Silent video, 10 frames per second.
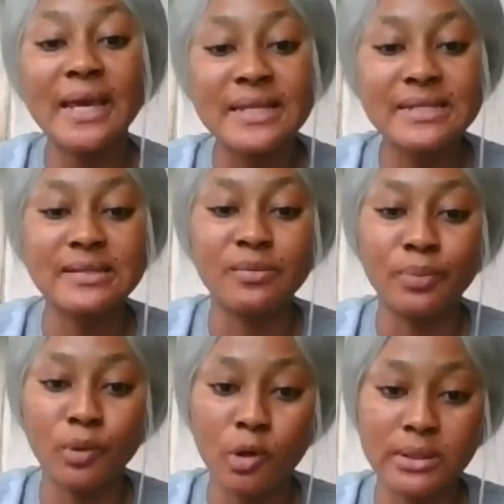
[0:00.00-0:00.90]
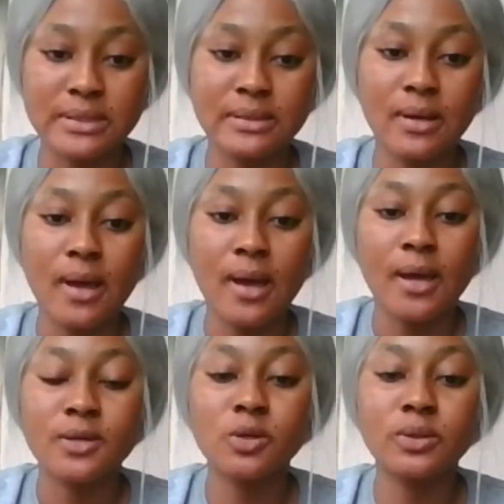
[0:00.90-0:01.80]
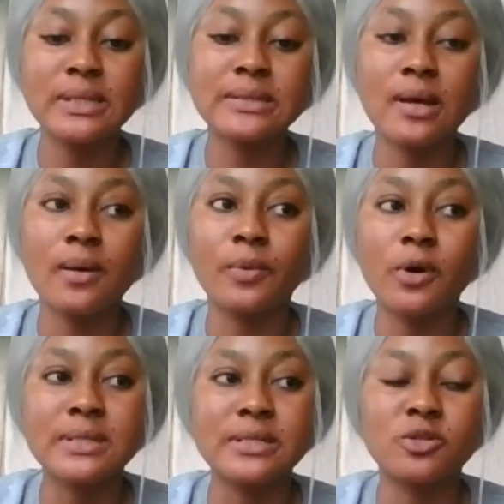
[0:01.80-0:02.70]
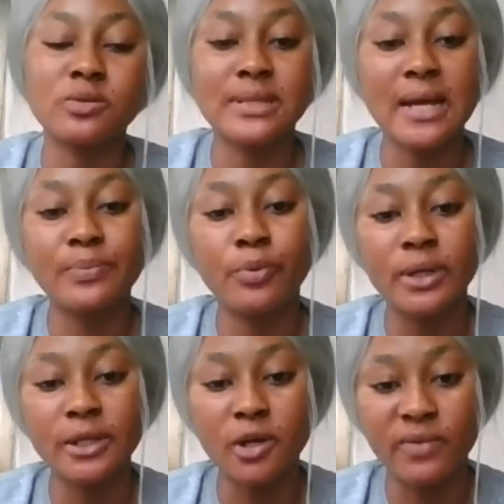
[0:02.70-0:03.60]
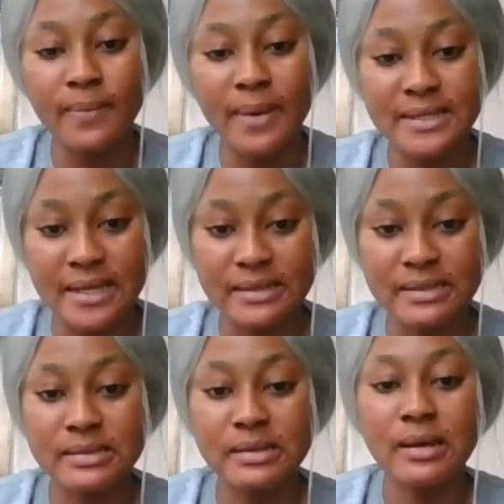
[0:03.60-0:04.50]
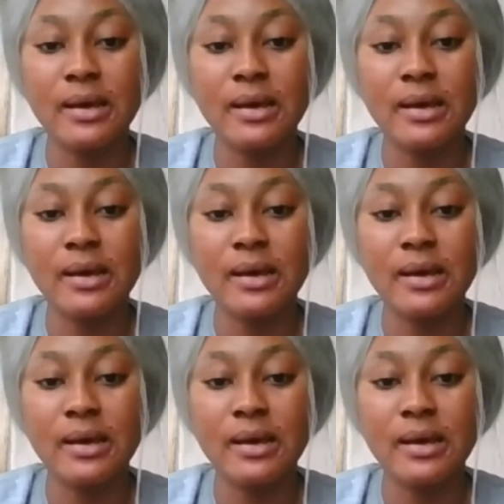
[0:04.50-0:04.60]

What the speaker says: Eat the Blocks. So this course is to start probably November 10th.